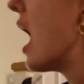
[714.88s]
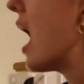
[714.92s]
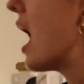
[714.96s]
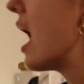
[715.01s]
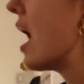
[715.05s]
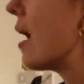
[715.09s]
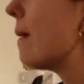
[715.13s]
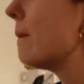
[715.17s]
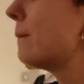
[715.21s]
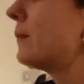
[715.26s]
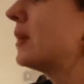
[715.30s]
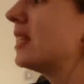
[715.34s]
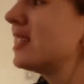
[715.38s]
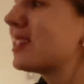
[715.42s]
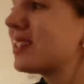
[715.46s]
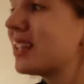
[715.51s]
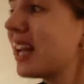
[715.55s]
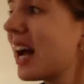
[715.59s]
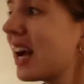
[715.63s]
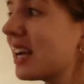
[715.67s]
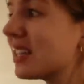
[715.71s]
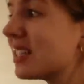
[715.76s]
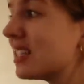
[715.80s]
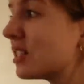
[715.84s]
But it's
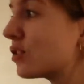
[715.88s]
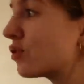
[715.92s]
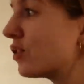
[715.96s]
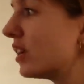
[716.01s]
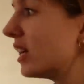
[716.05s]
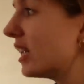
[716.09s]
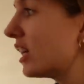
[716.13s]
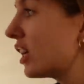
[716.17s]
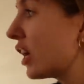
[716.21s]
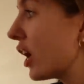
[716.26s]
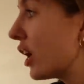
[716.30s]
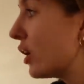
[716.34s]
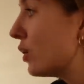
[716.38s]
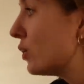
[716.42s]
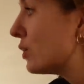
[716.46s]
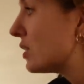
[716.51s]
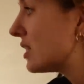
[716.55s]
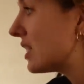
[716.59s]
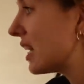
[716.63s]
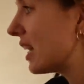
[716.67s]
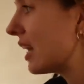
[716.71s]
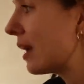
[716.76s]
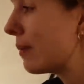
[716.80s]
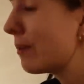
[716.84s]
nice, it's really
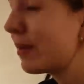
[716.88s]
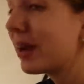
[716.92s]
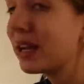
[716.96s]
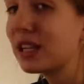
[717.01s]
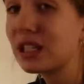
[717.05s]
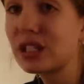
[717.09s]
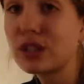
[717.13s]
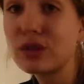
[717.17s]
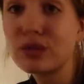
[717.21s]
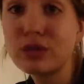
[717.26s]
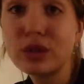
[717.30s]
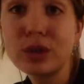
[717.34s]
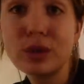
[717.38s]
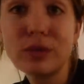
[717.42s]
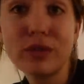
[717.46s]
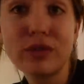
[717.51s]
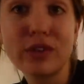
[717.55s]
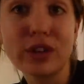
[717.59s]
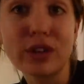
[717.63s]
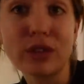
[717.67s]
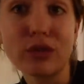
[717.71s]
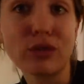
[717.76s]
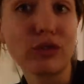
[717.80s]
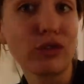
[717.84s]
cosy. It makes the room
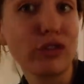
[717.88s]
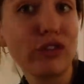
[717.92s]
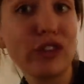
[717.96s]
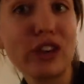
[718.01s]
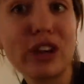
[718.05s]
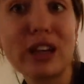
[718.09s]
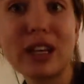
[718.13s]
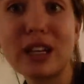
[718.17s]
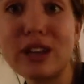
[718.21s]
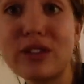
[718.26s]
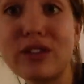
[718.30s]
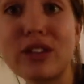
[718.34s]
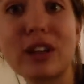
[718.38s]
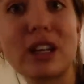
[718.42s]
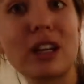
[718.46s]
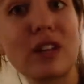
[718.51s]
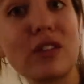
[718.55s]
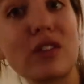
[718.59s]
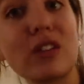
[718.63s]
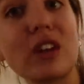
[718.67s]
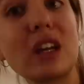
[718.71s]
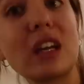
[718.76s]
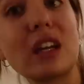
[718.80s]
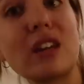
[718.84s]
feel really, really,
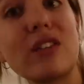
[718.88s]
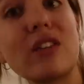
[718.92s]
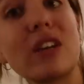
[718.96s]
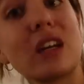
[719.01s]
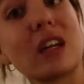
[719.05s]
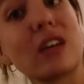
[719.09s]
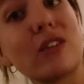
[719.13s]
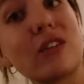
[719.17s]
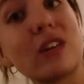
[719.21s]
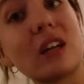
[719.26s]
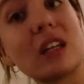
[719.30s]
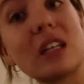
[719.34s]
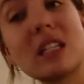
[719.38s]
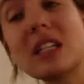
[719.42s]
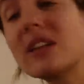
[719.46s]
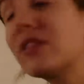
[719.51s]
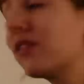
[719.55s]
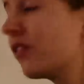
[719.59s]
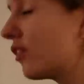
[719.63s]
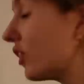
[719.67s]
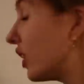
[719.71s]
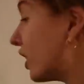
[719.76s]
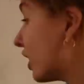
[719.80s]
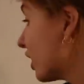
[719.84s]
really, really, really
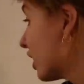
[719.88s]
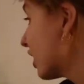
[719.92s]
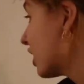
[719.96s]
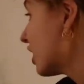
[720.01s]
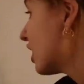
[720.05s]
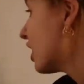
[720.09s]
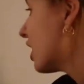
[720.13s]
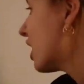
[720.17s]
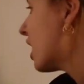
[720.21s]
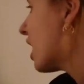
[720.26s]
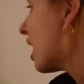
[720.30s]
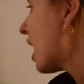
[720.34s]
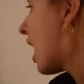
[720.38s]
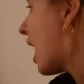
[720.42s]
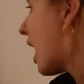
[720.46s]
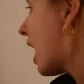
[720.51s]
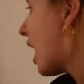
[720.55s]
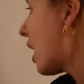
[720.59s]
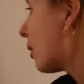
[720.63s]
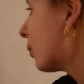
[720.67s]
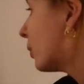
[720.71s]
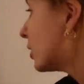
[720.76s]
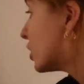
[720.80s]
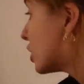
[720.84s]
different,
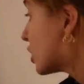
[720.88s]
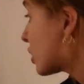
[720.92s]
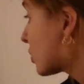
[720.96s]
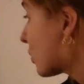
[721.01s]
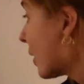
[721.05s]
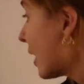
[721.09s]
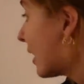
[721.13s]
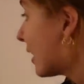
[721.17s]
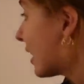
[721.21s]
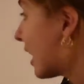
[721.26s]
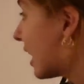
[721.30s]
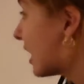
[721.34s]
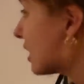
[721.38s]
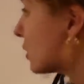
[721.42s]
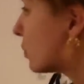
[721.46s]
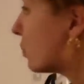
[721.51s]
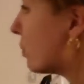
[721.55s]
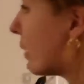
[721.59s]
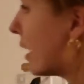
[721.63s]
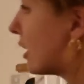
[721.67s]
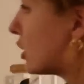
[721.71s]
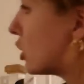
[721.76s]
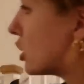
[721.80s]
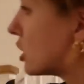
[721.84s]
which is quite nice
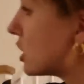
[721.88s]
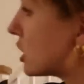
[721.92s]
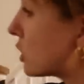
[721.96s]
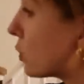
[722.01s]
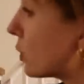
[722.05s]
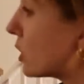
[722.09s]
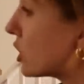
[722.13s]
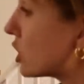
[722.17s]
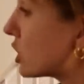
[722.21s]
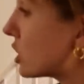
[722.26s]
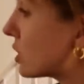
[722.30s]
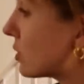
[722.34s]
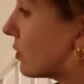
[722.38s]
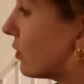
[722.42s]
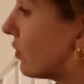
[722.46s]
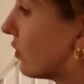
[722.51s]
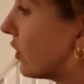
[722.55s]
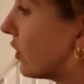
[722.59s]
by just switching some